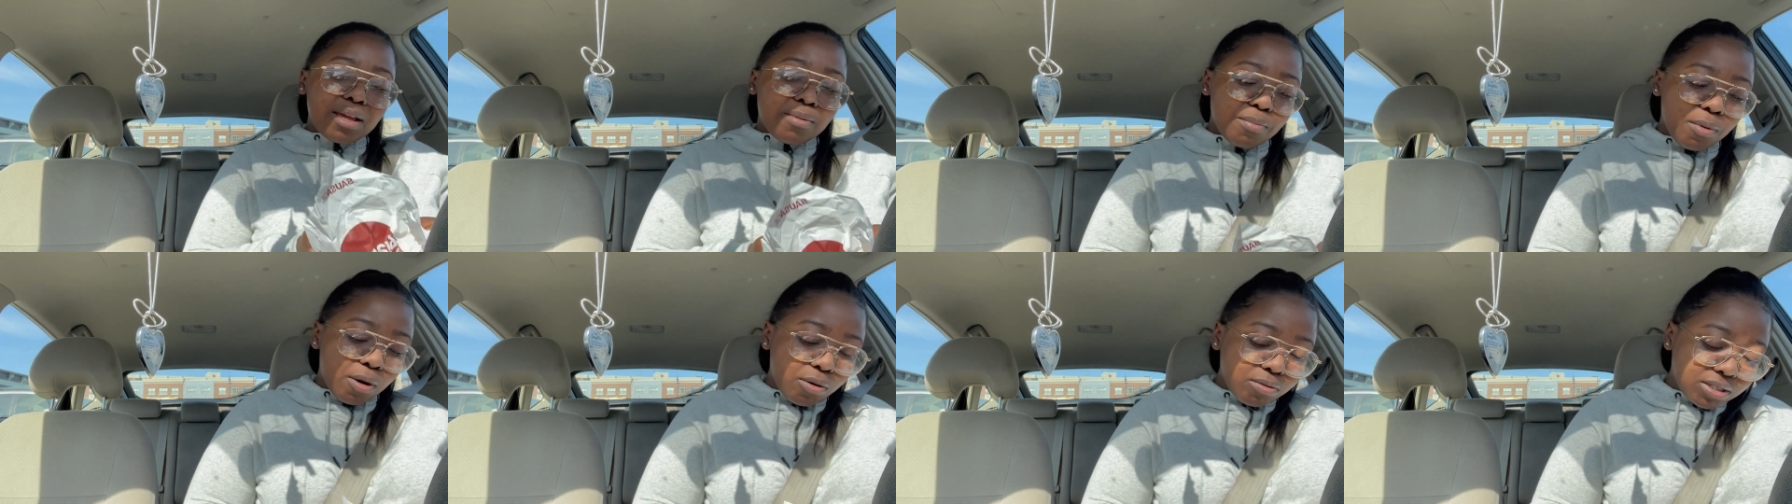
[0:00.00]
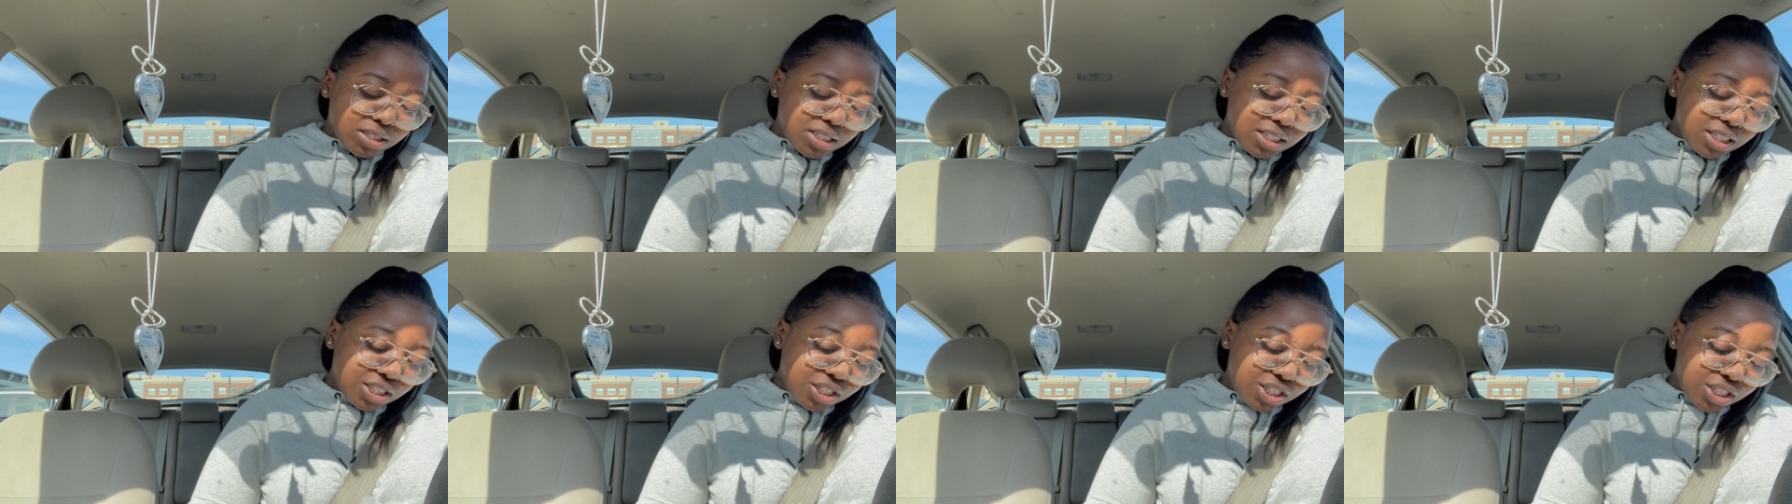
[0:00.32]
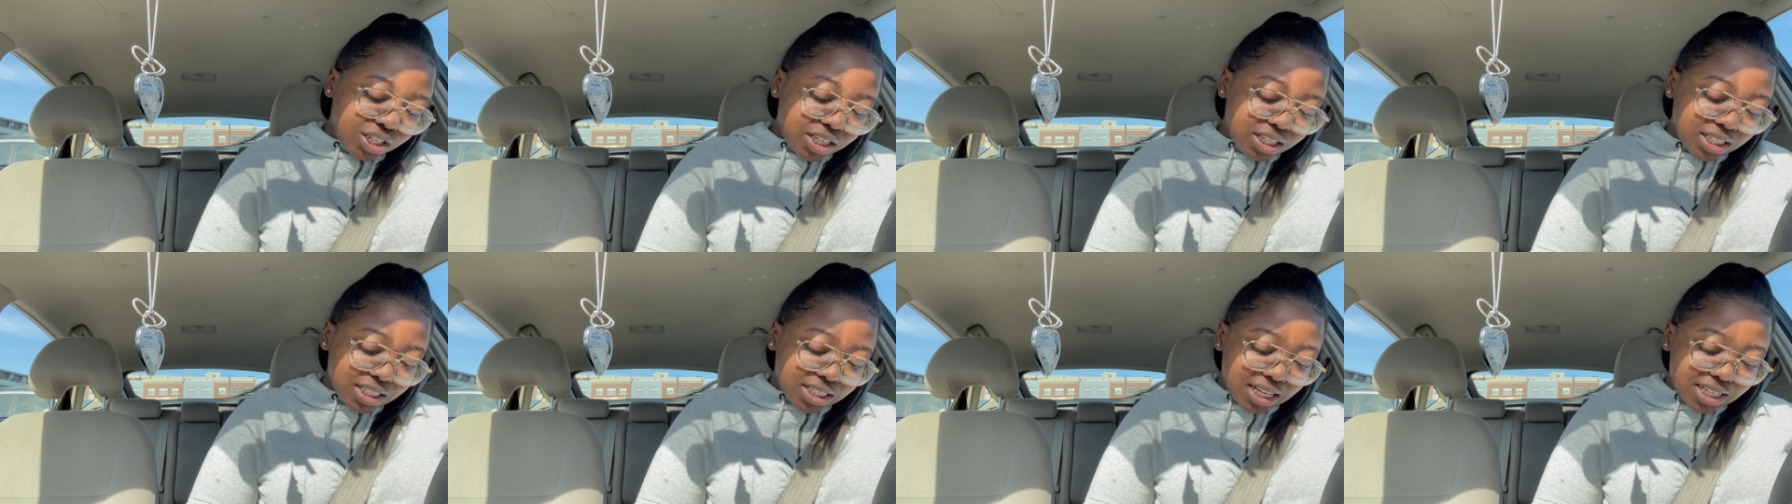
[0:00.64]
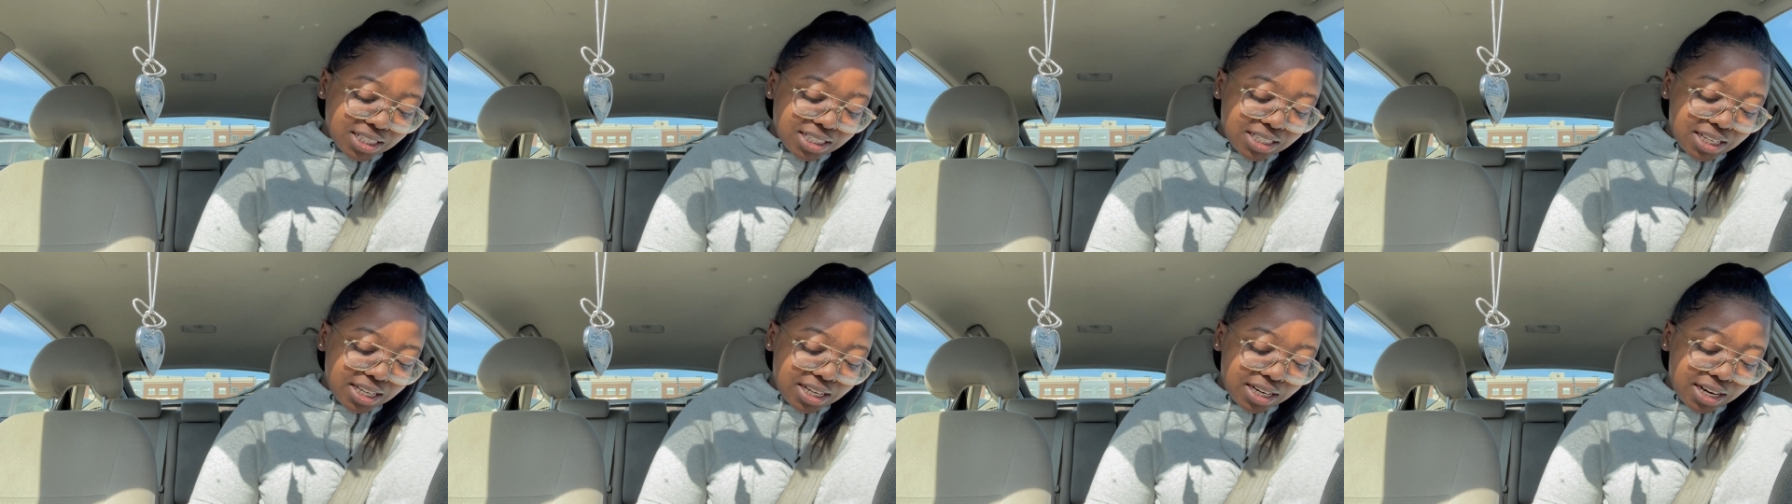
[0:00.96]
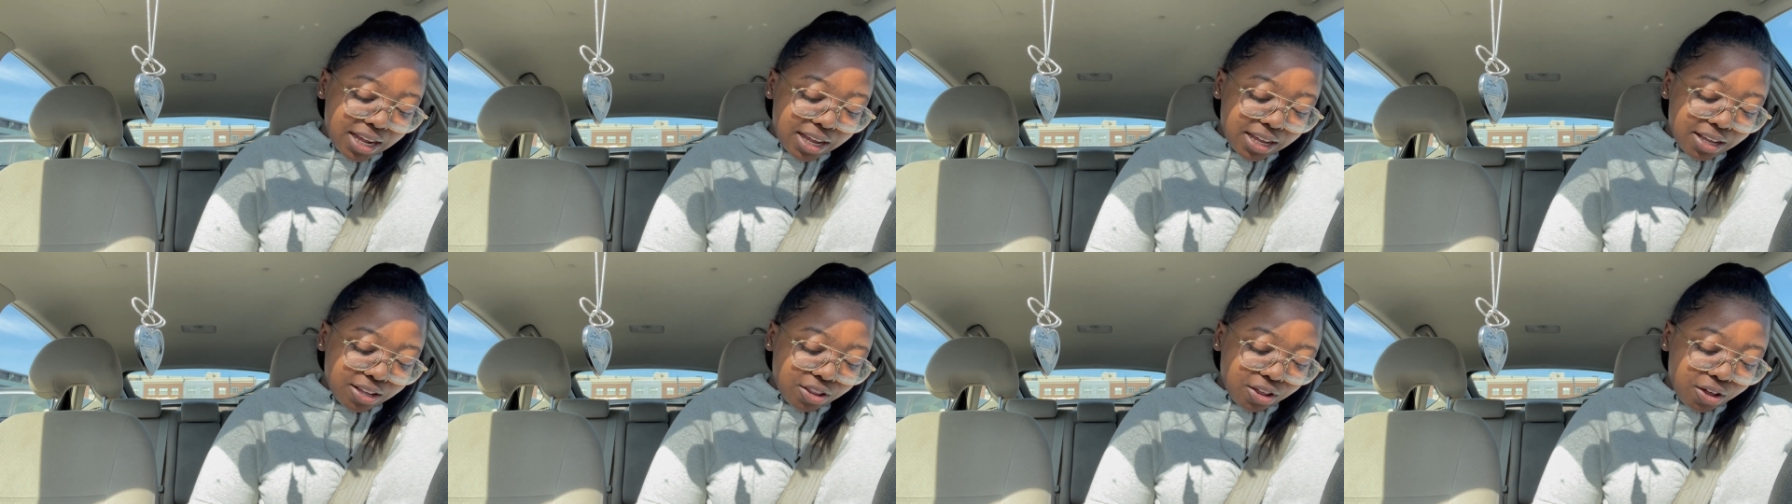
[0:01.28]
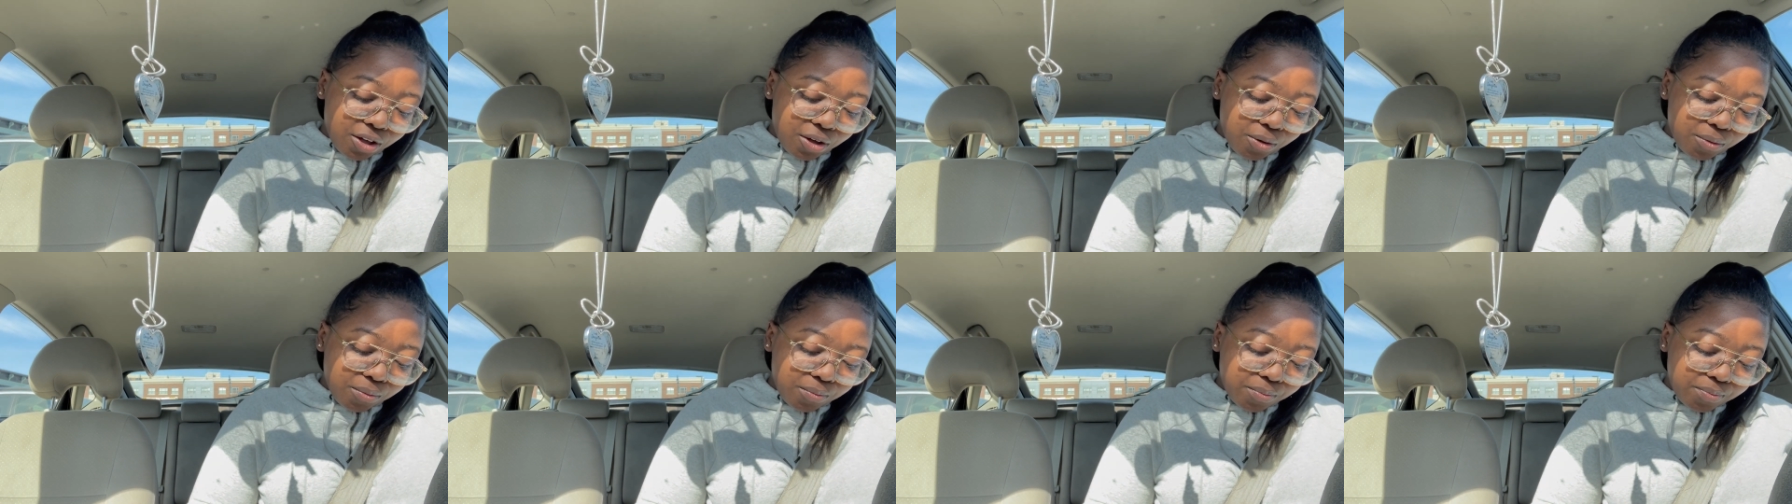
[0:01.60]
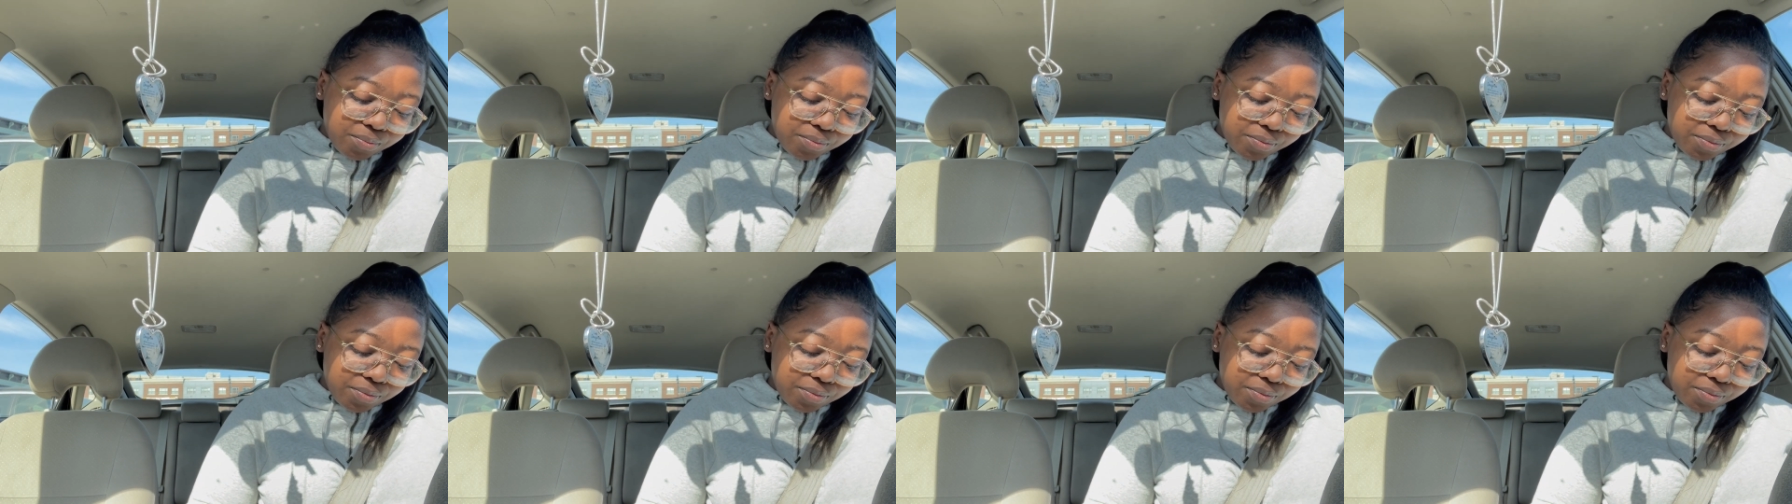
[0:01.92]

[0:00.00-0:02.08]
mostly cheese. I see an egg though.